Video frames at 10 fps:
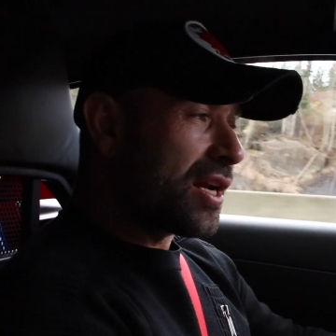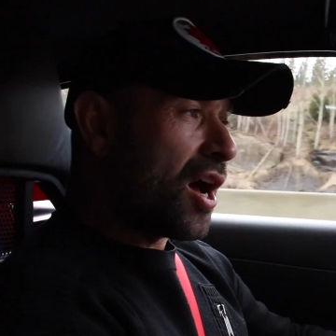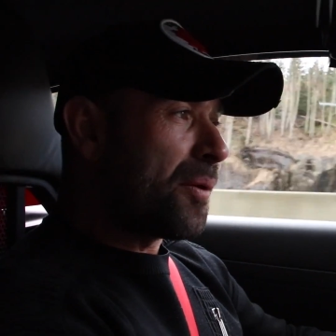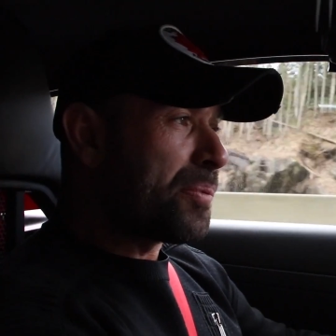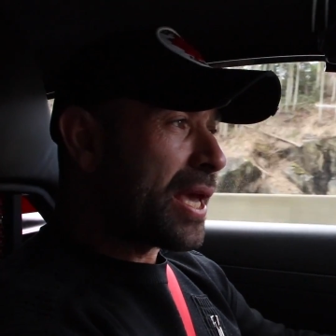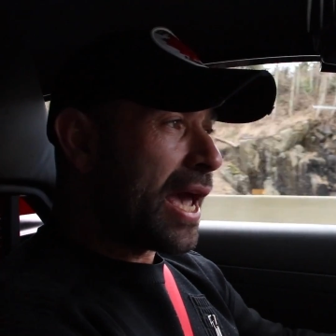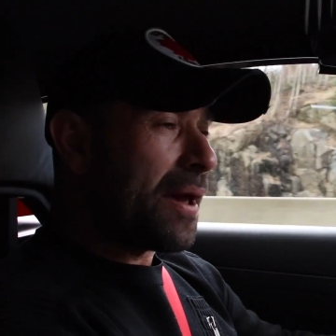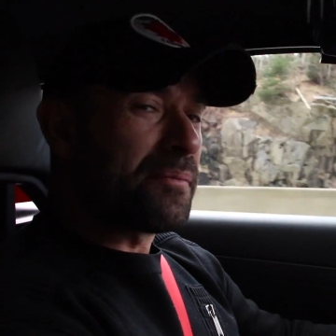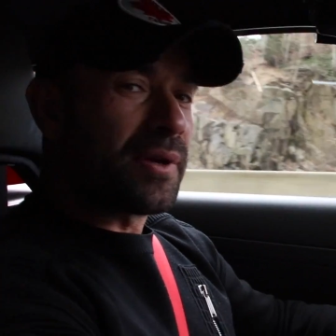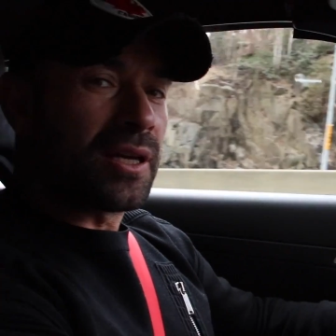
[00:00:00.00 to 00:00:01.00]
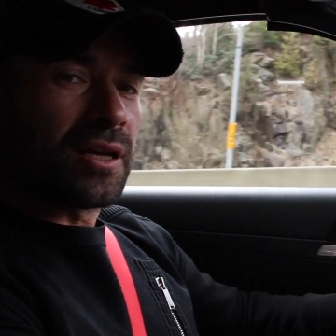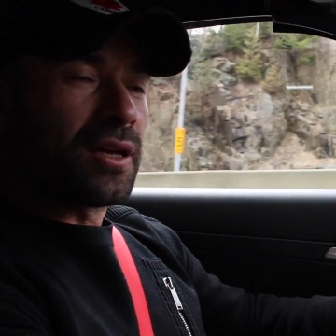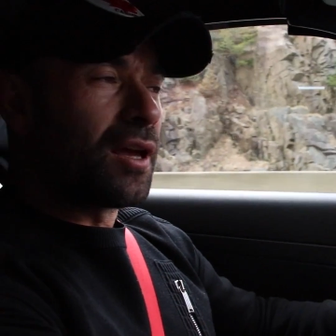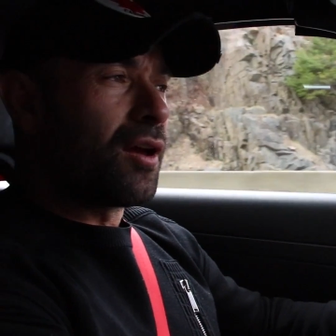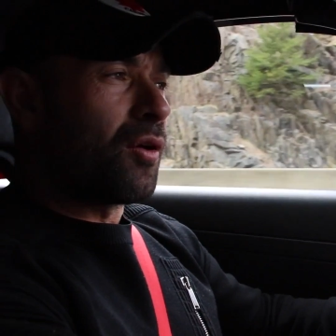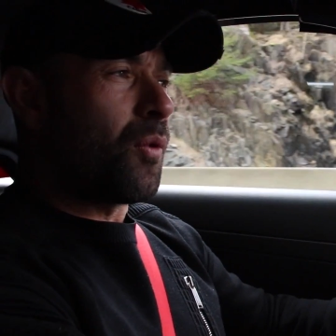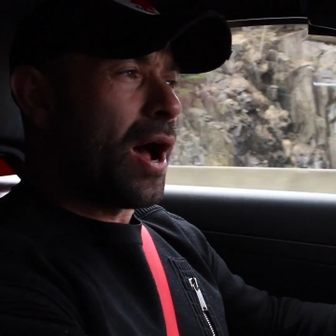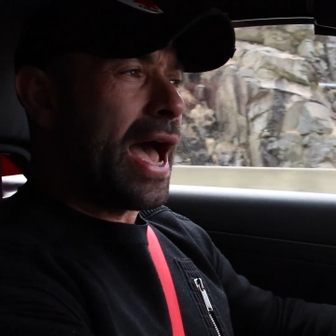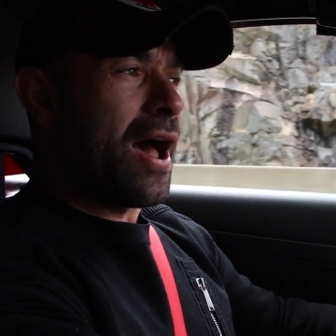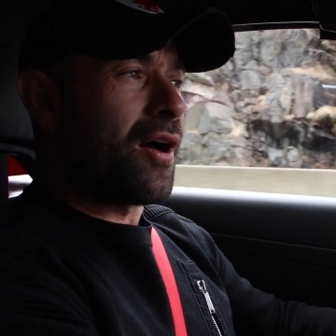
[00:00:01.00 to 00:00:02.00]
RPM.
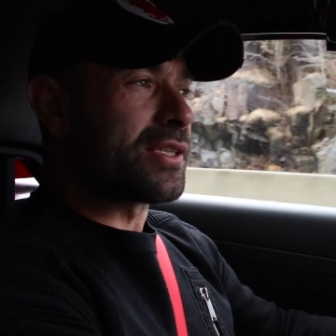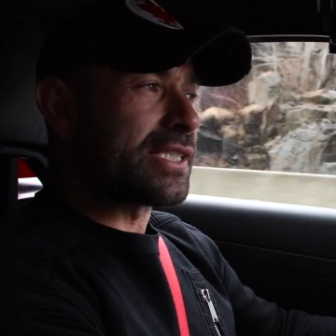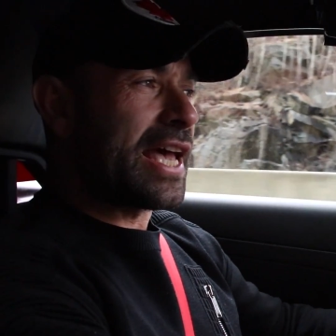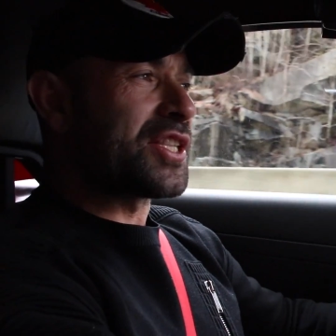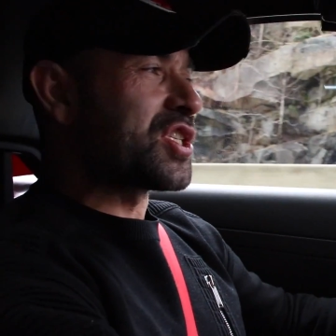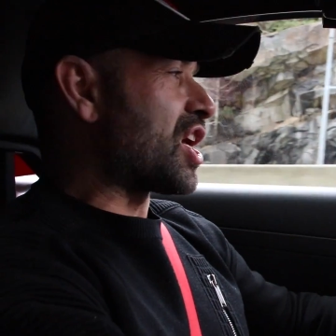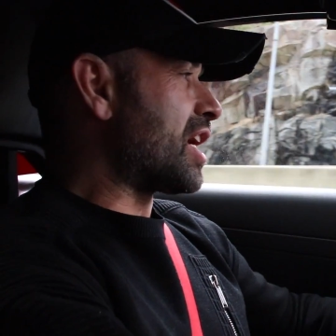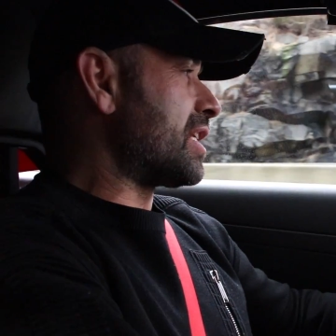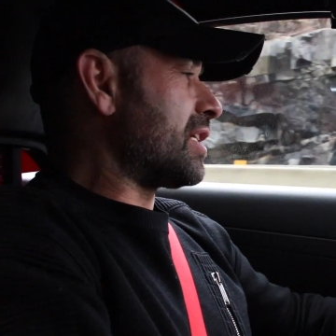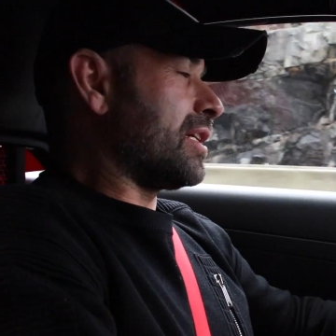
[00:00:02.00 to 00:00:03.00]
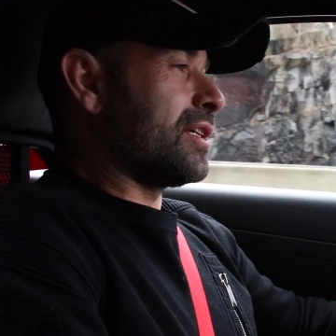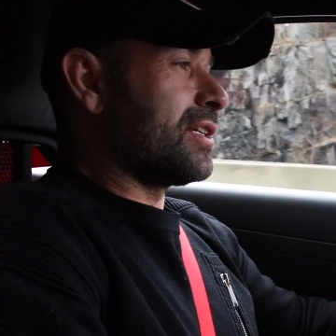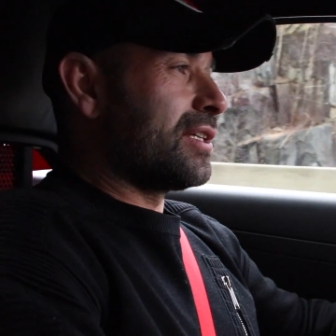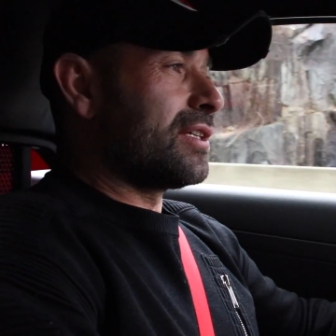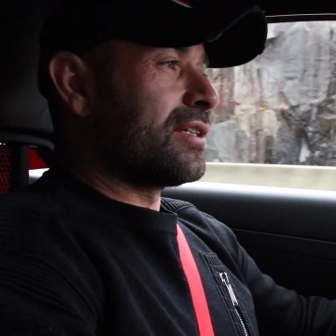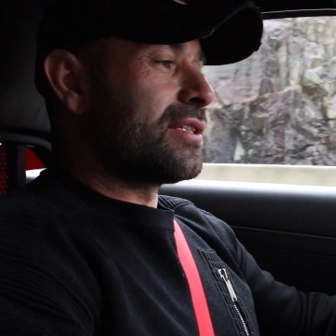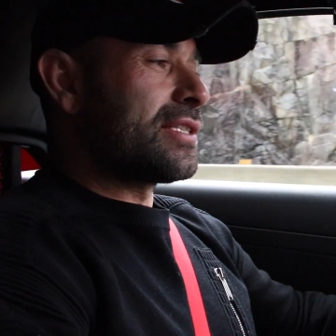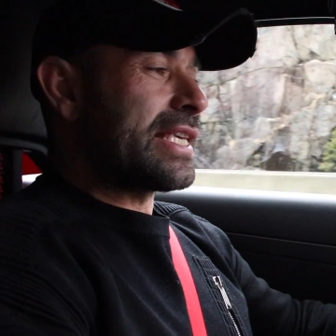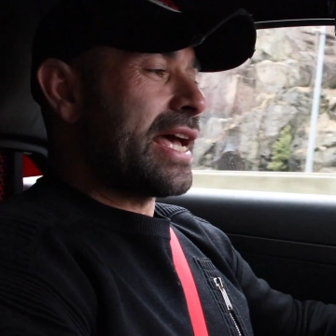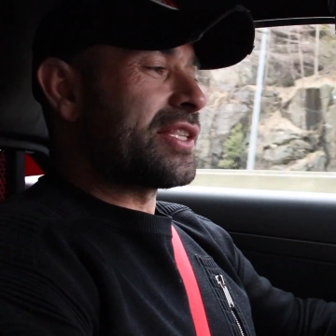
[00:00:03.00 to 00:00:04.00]
Wow, sounds good.
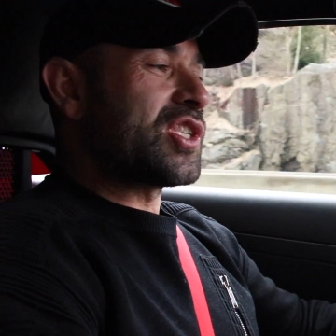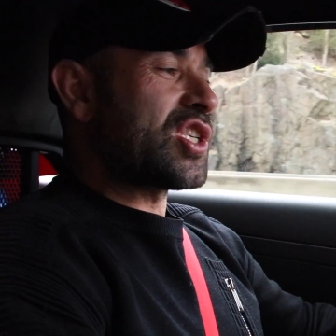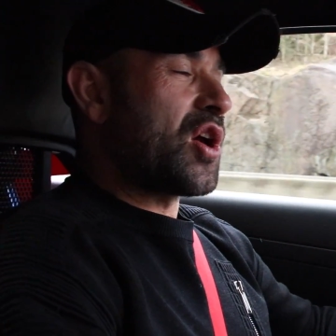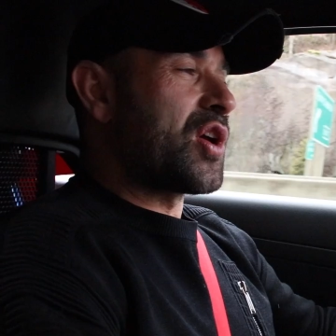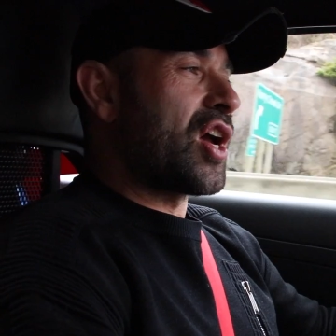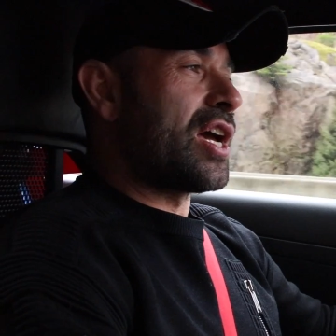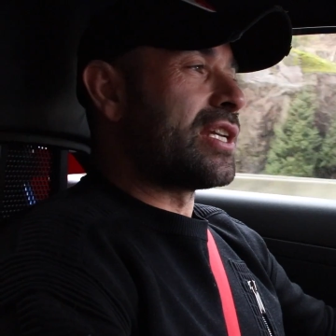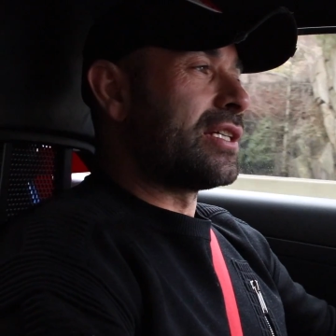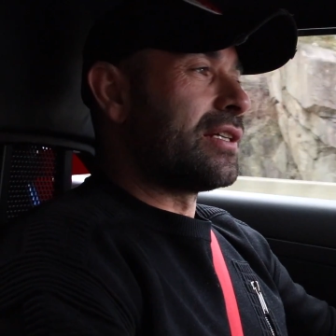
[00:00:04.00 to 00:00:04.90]
Sounds so good.